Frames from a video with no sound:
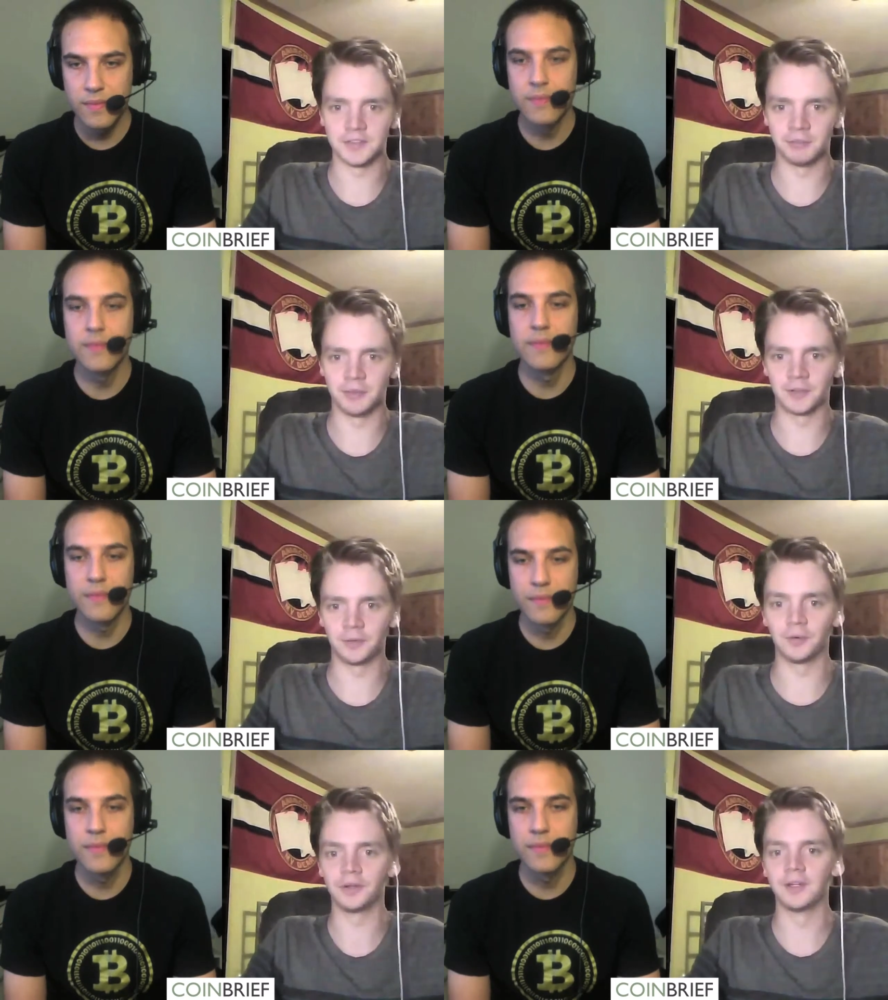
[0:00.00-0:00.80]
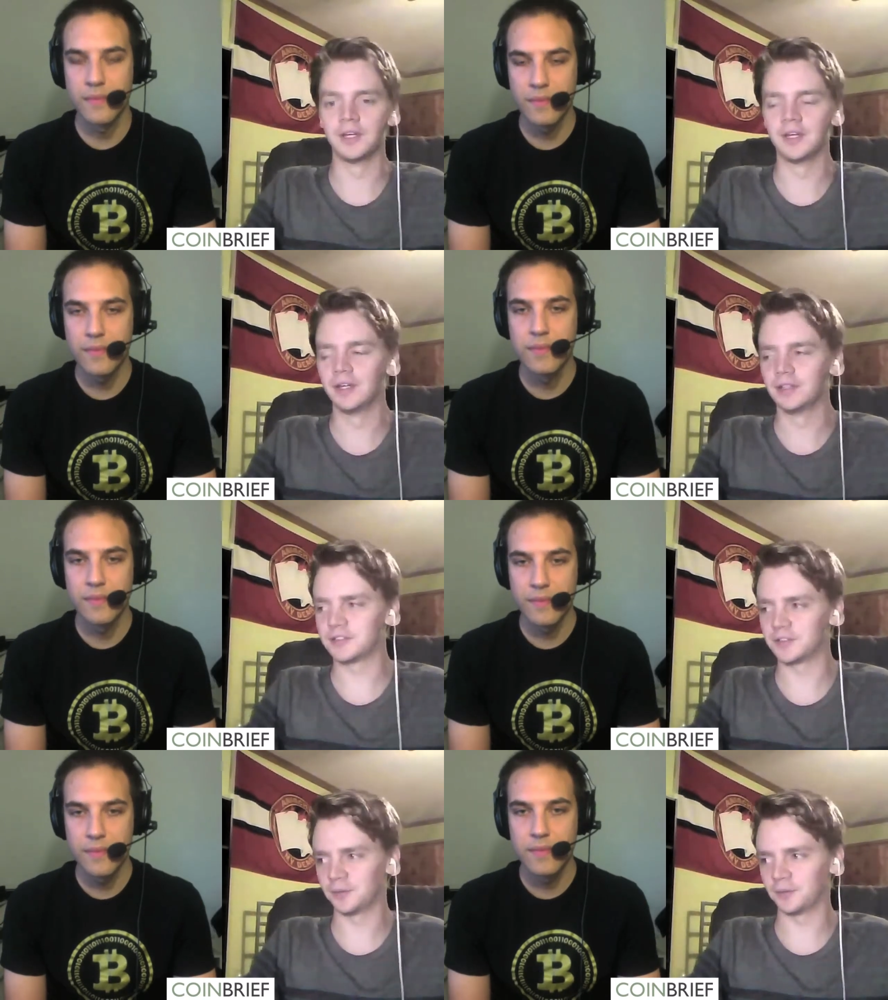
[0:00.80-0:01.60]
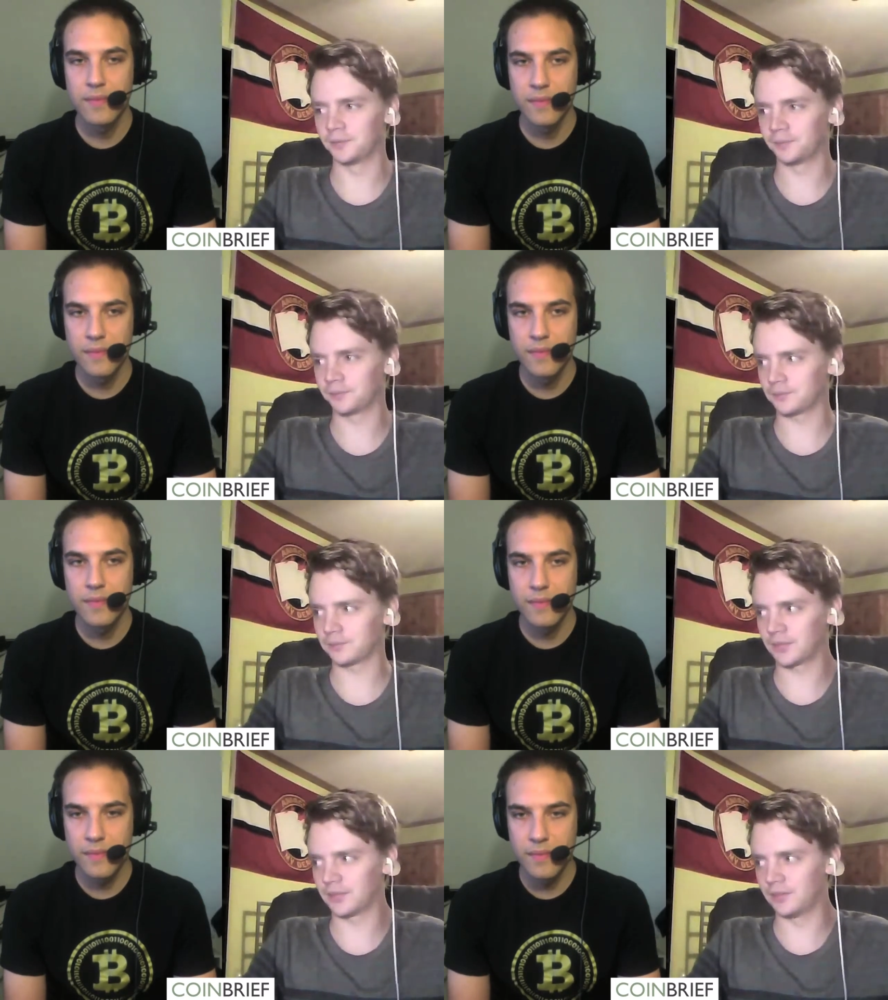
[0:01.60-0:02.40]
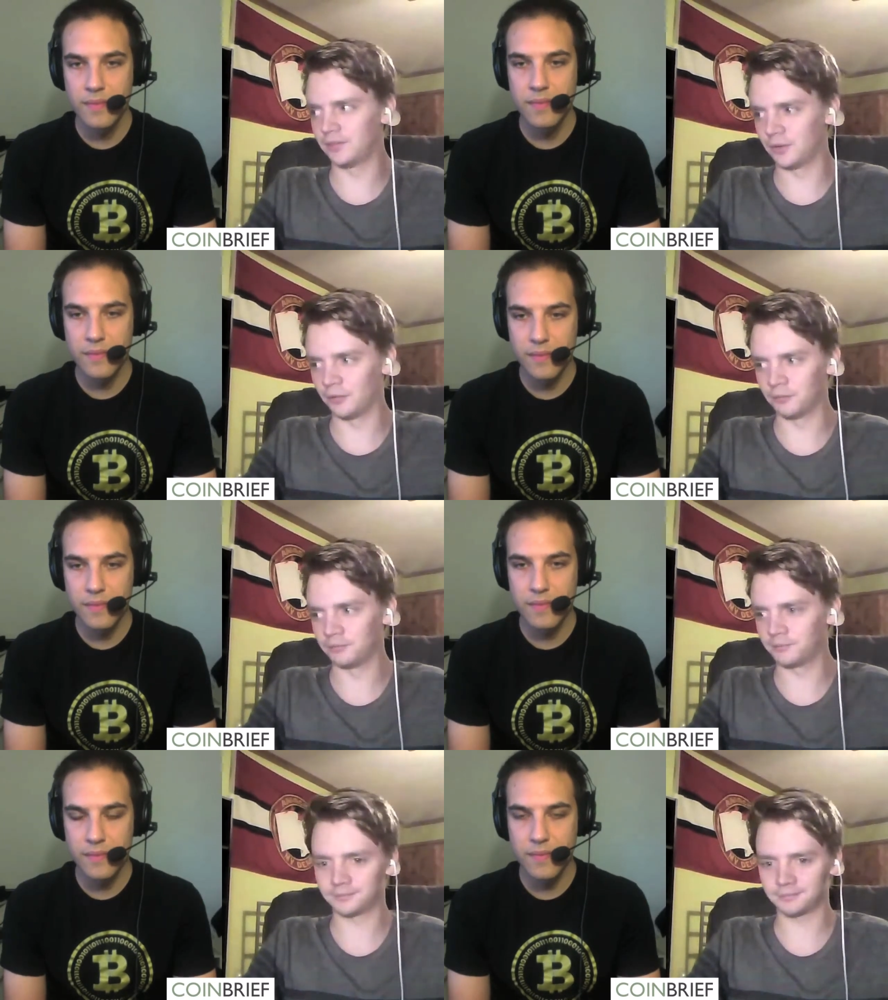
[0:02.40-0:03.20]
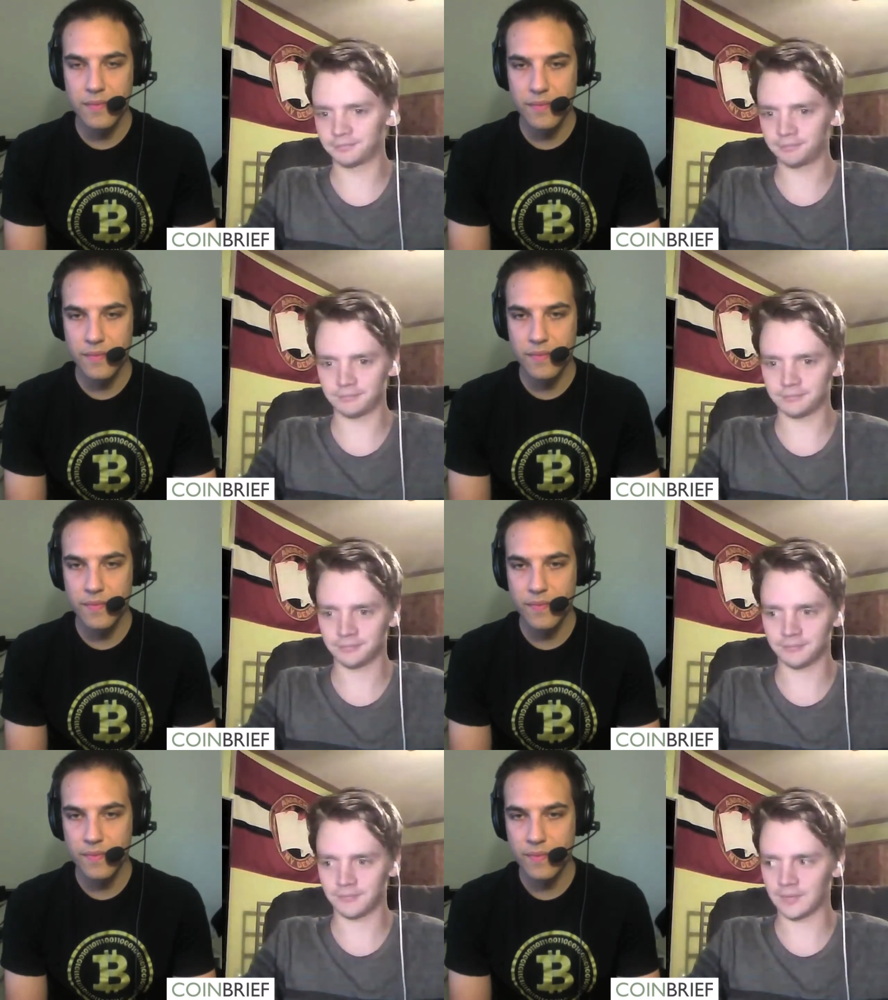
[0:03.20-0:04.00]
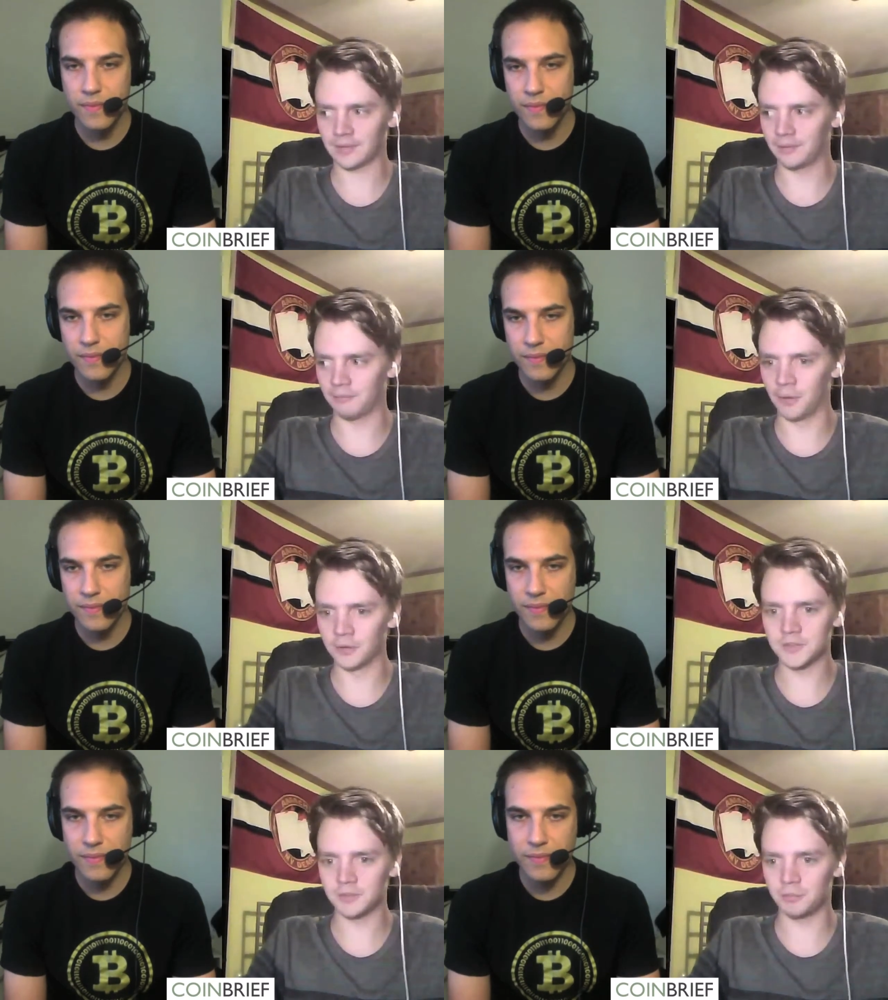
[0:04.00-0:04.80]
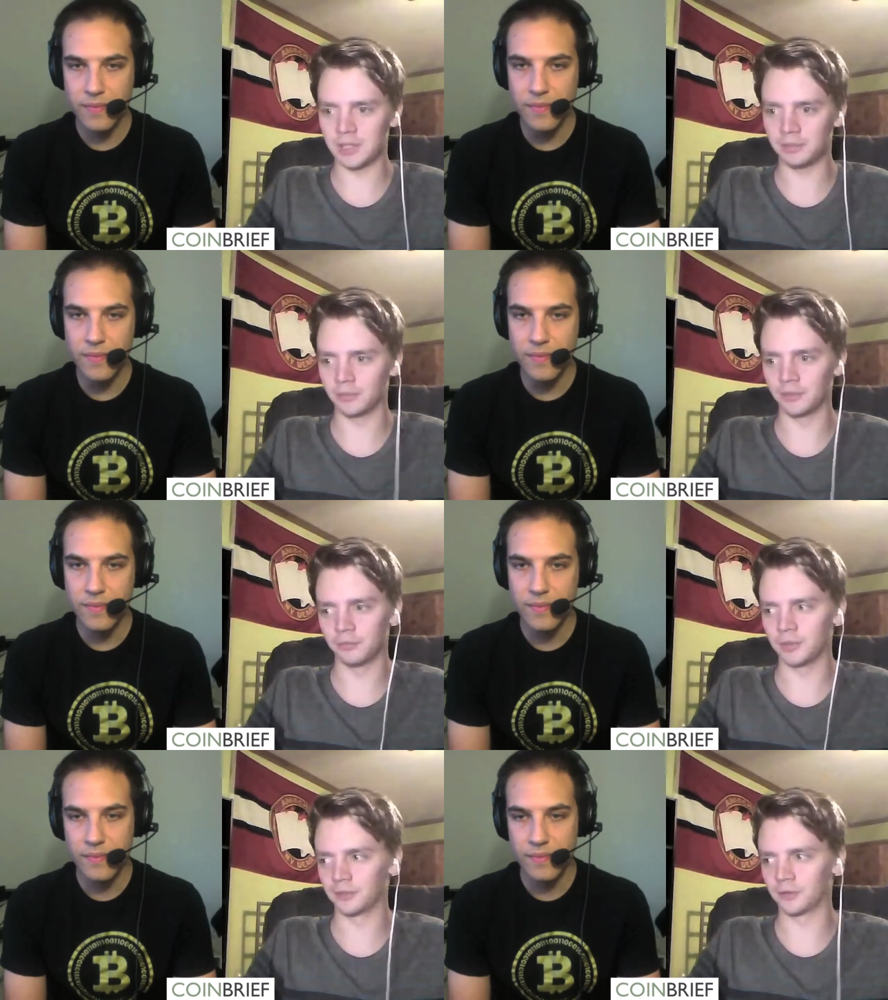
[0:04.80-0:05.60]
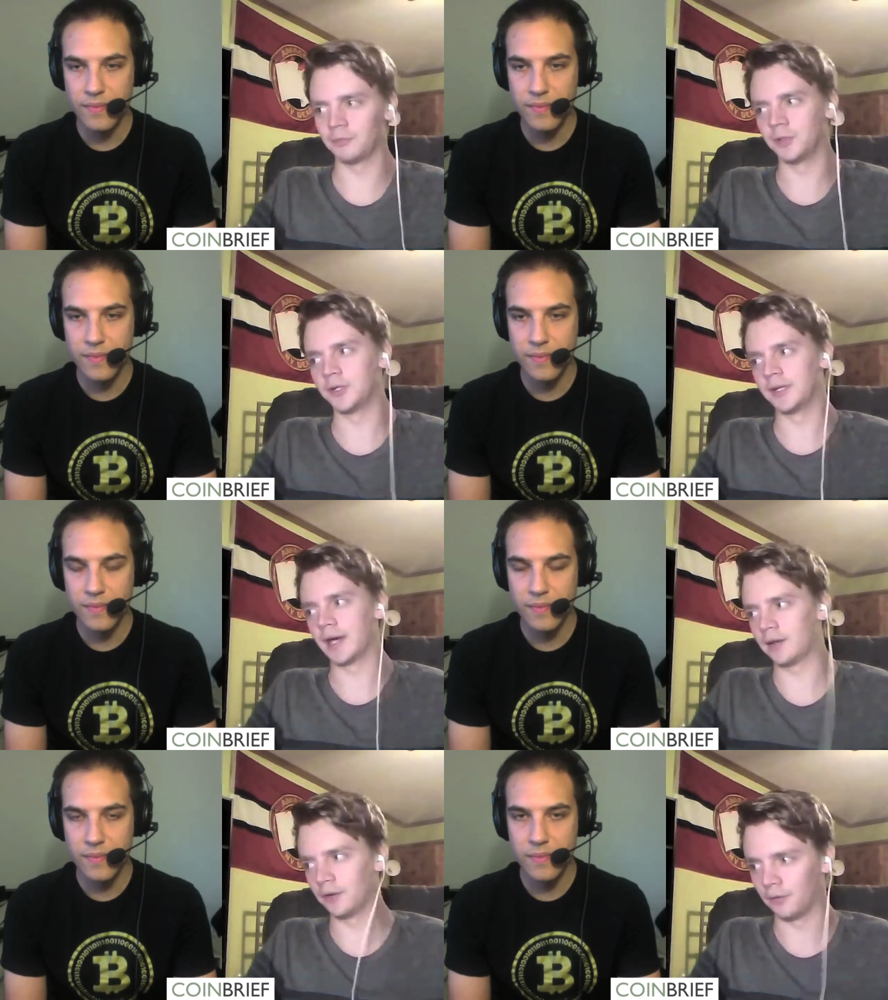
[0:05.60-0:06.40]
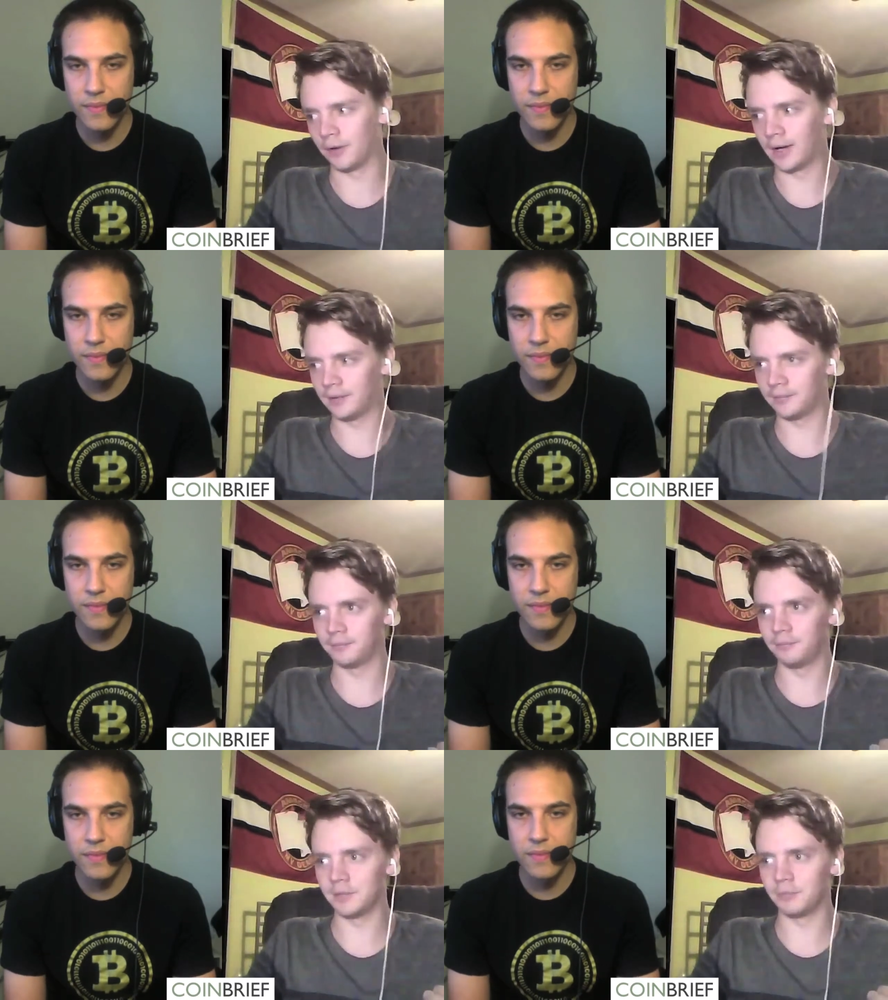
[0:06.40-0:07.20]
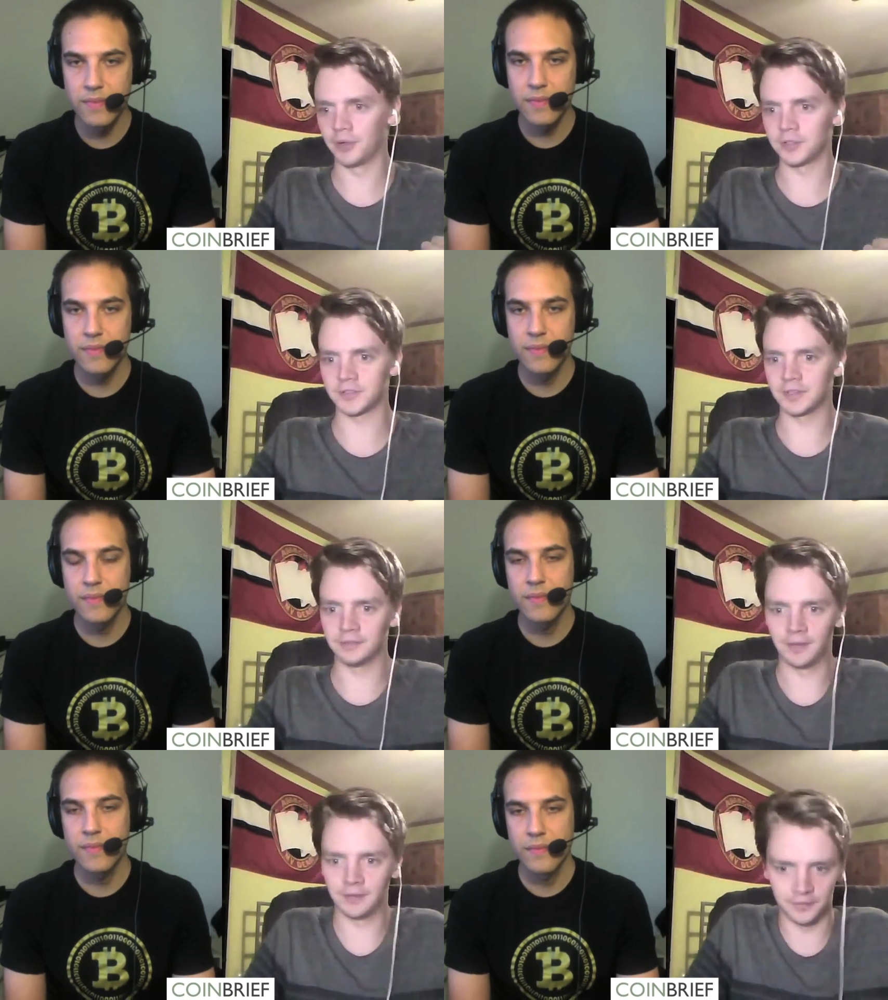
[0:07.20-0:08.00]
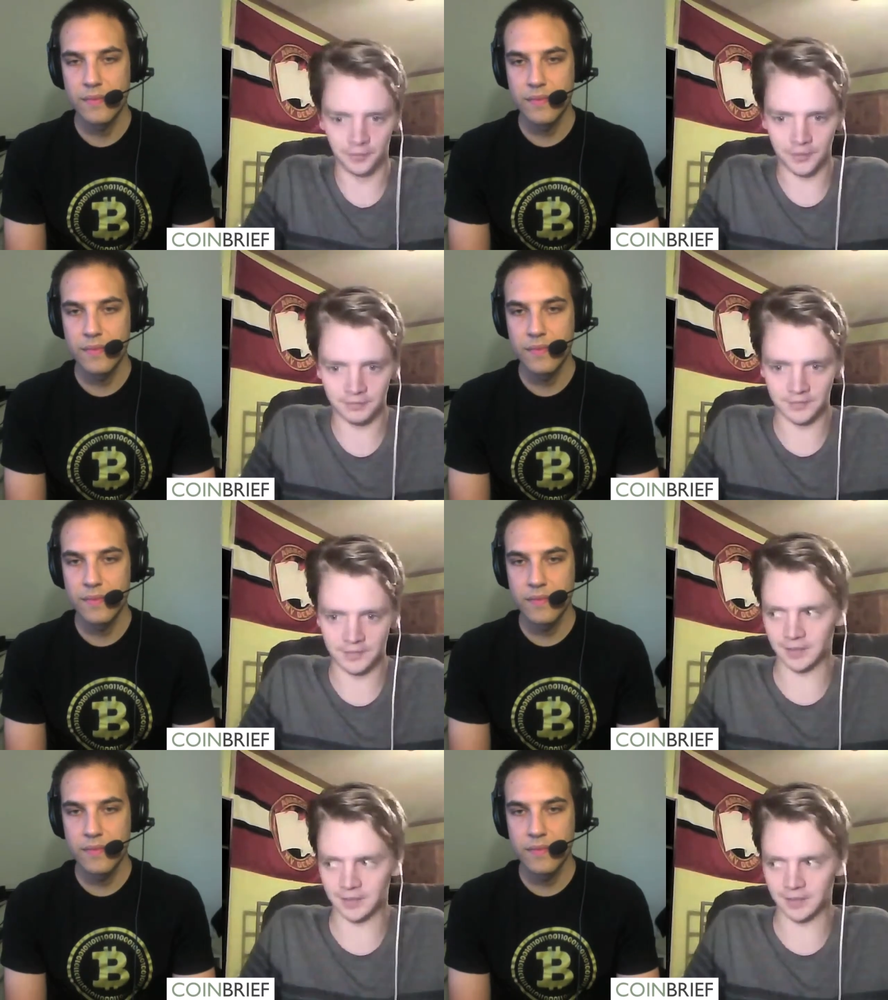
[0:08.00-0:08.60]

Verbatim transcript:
Speaker 1: in mm. Bitcoin. So, you know, most of the people in the Bitcoin community I know, uh, me personally, don't even